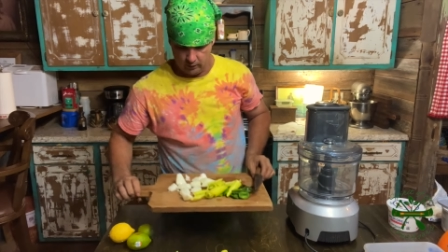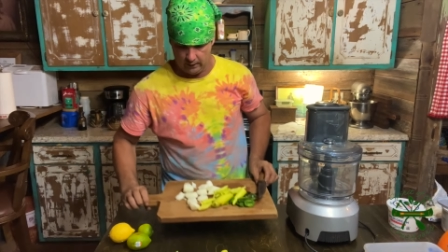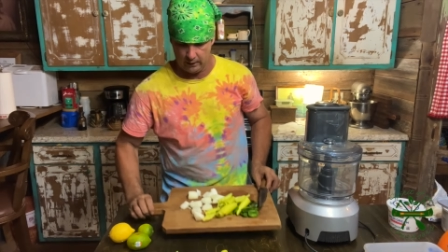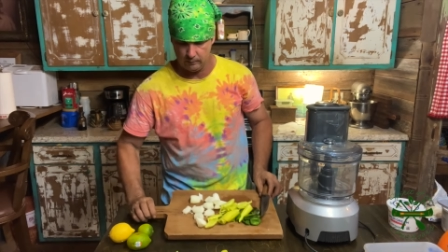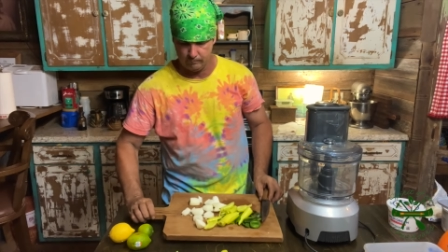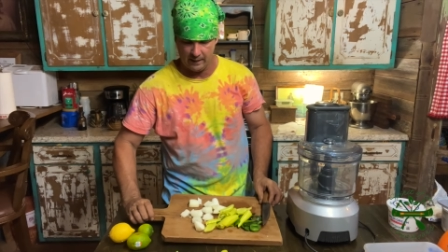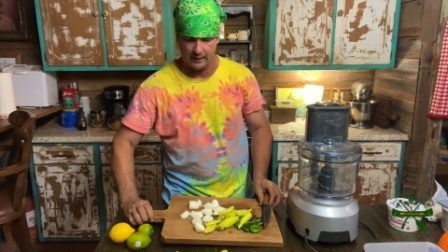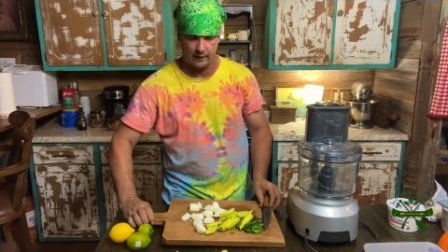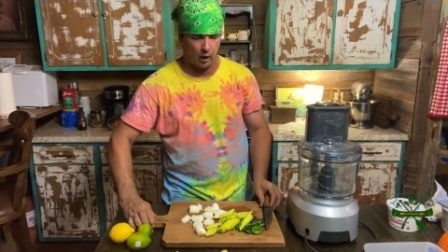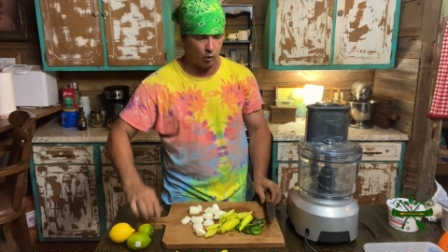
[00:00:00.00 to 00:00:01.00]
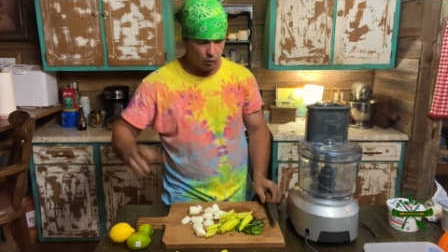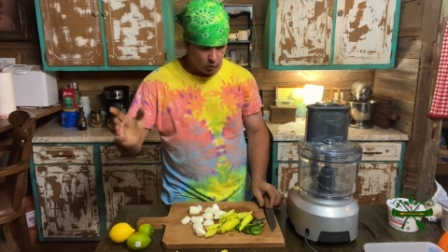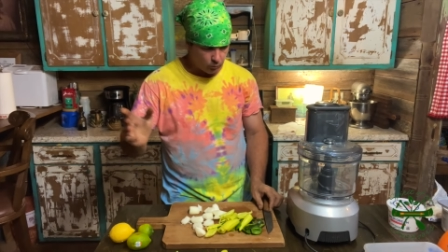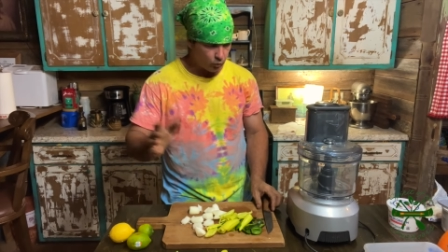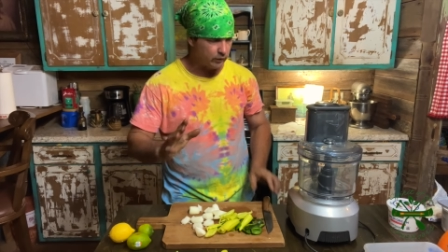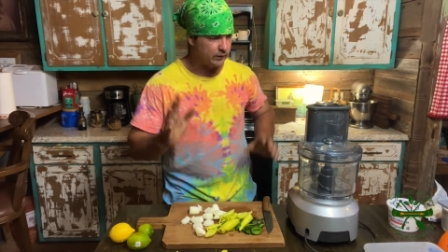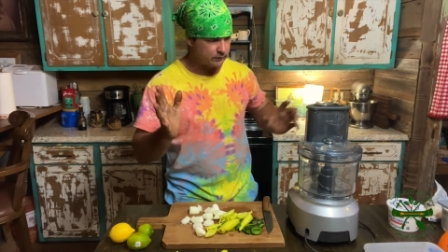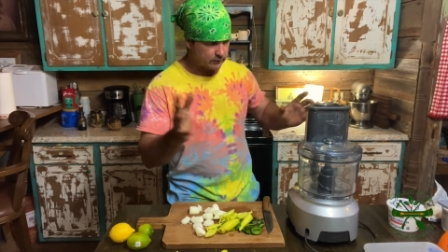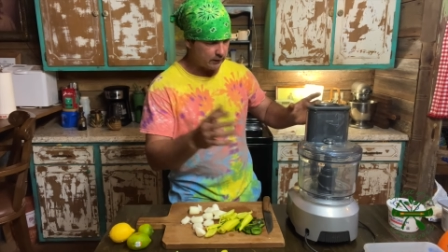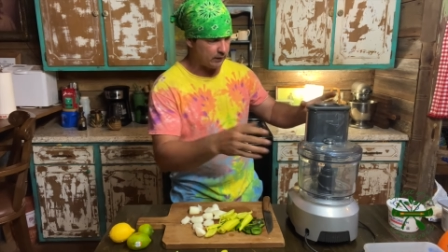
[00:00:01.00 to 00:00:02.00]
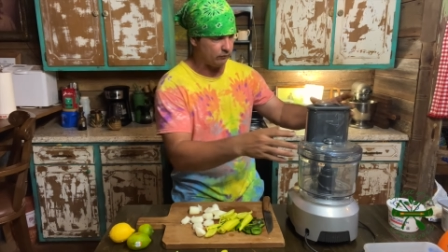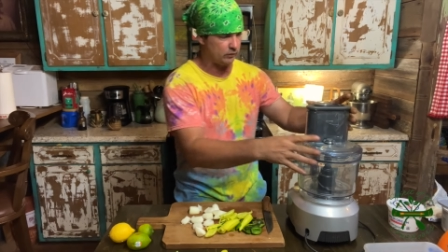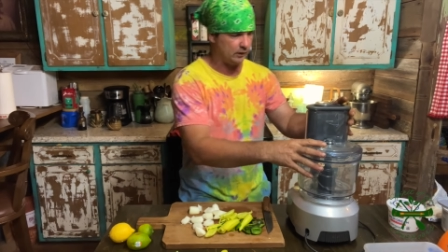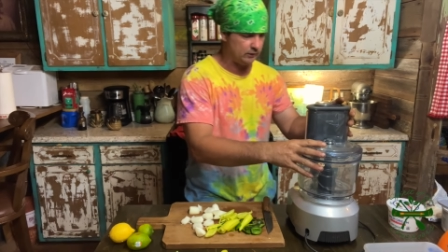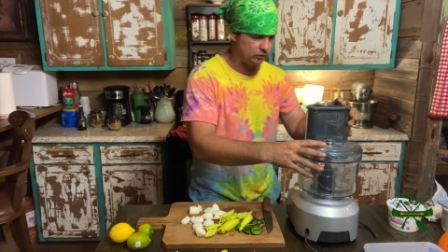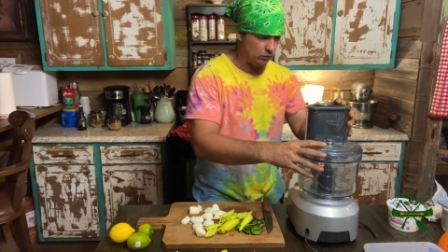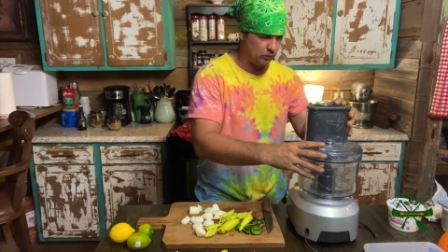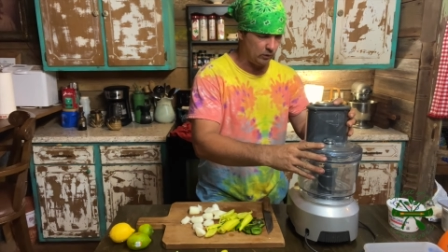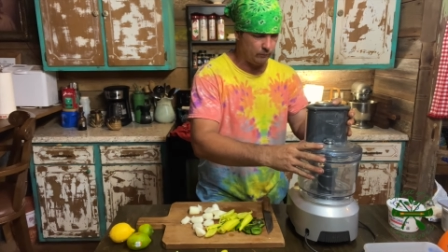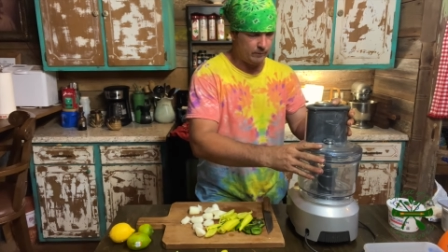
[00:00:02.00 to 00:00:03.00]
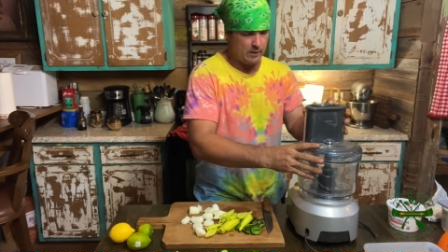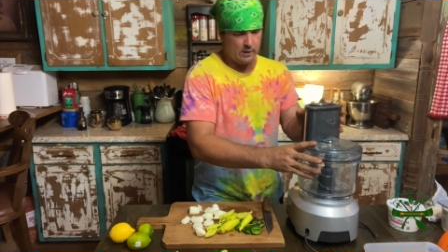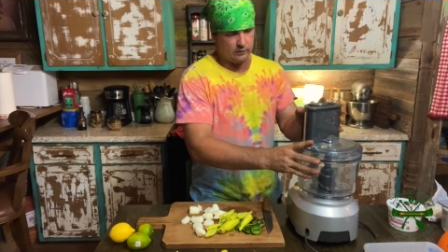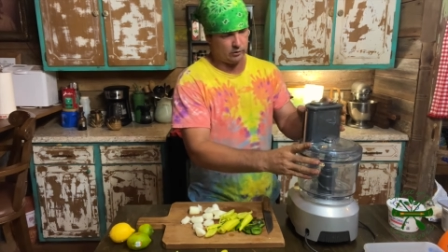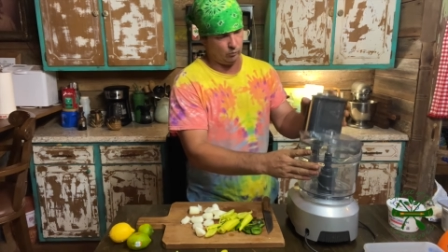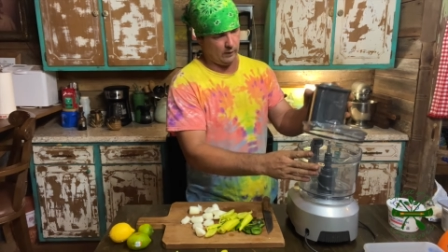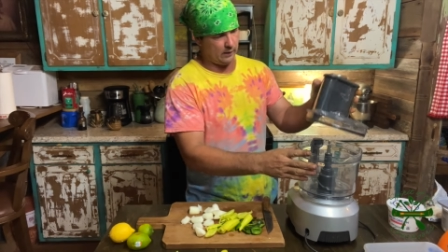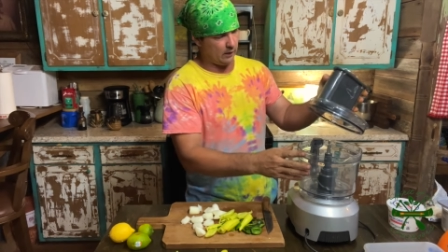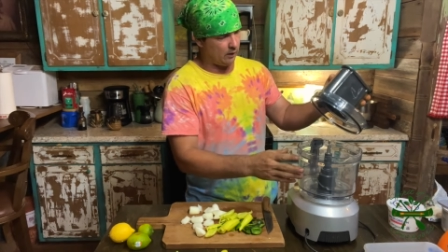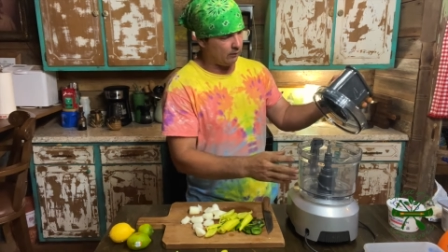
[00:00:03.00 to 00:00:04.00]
I had to back y'all up where you could see everything that's going on. So right now